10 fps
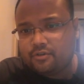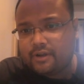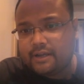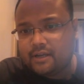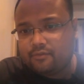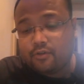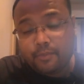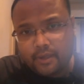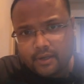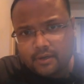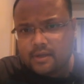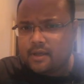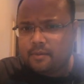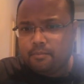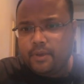right now from here,
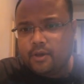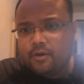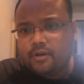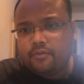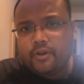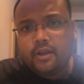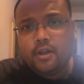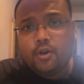be on the trade.